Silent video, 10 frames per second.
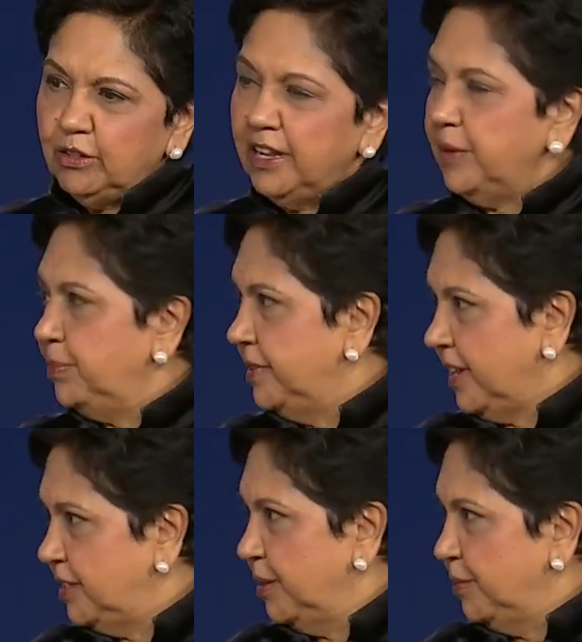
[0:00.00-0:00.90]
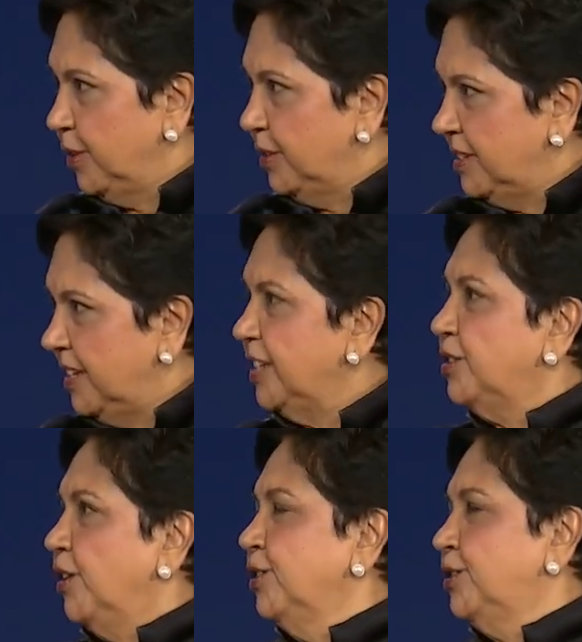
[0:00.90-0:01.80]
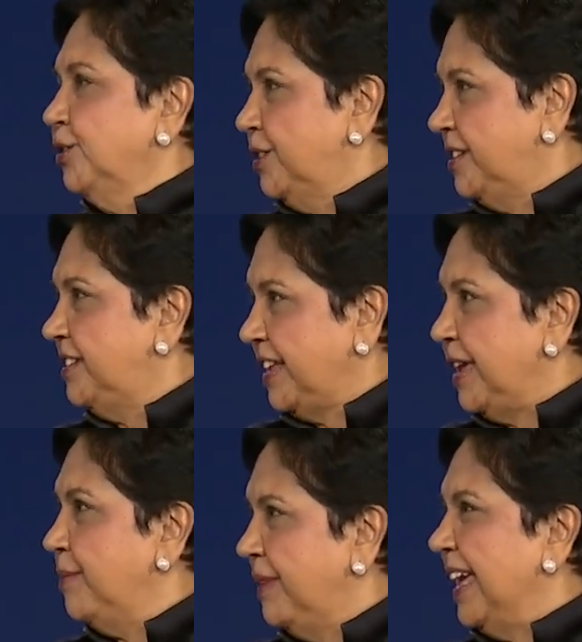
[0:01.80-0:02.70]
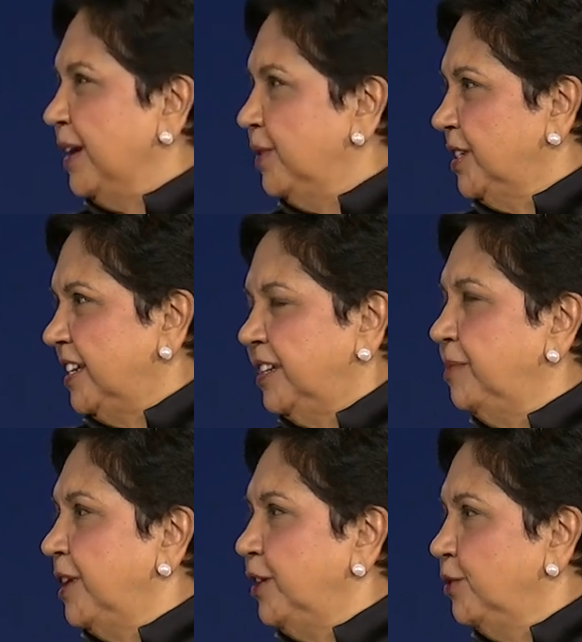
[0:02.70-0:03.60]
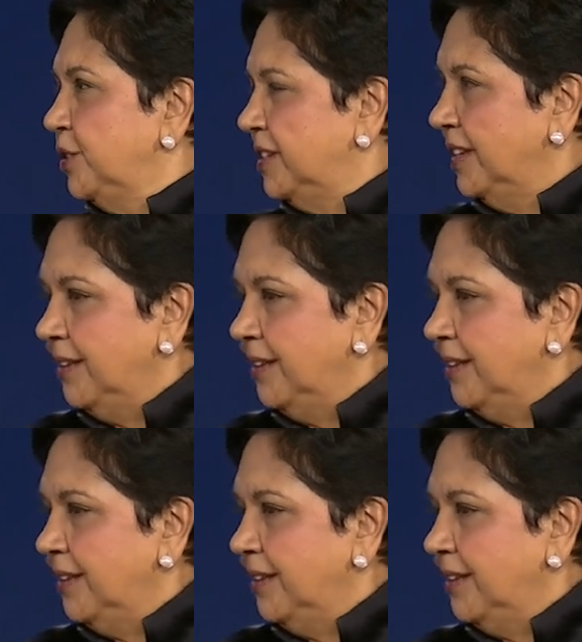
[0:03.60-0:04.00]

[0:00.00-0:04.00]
nuts and bolts, it's also the same language, except they use